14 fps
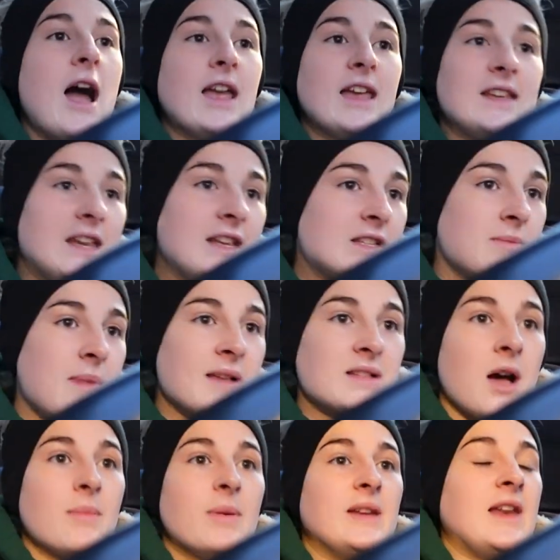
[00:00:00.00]
He needs to mess
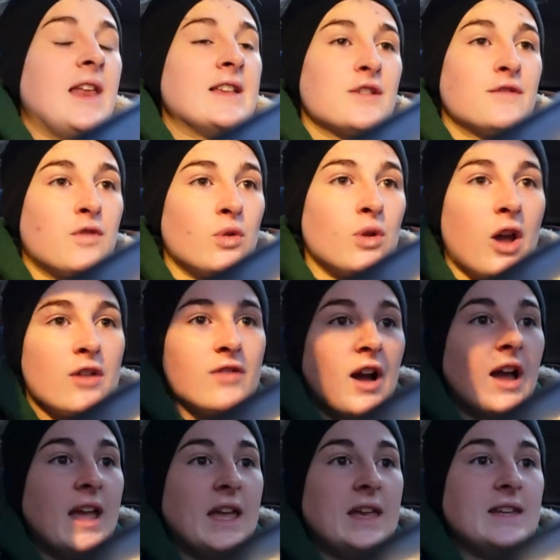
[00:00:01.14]
up, he needs to fall over,
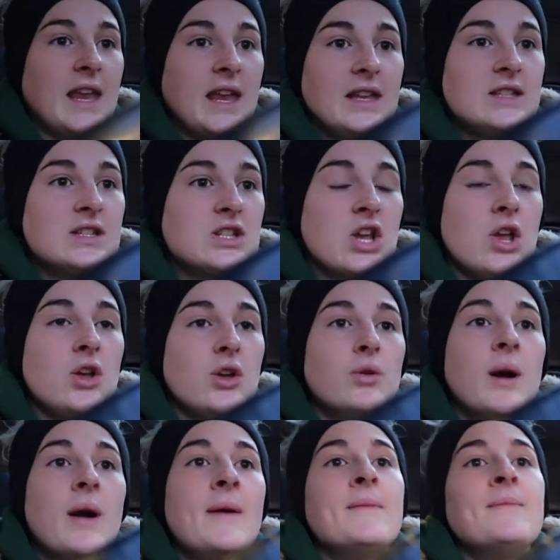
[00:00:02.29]
he needs to
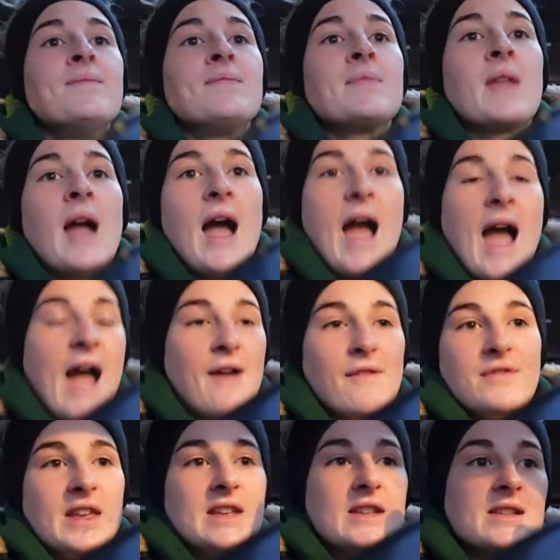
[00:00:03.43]
have
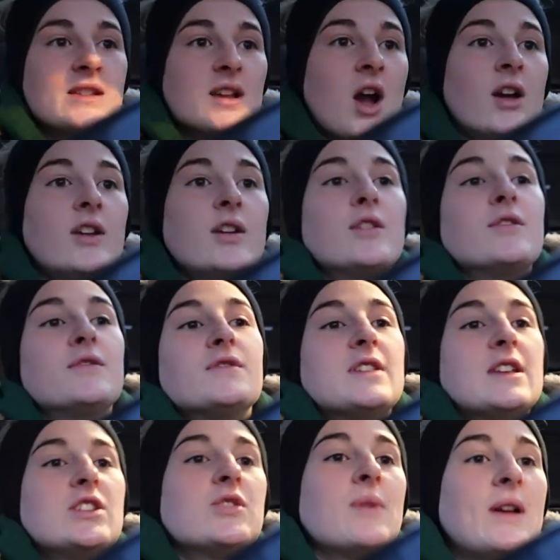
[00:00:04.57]
these kind of
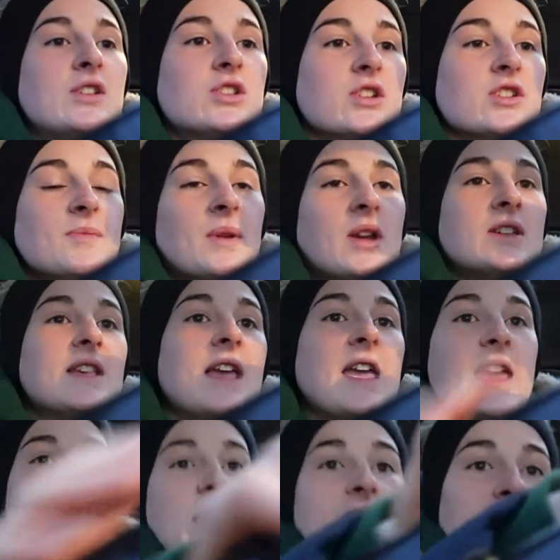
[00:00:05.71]
situations, because
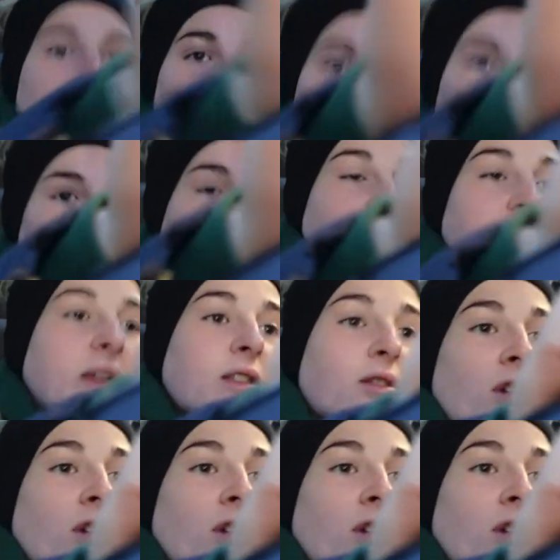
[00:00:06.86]
he, obviously being in the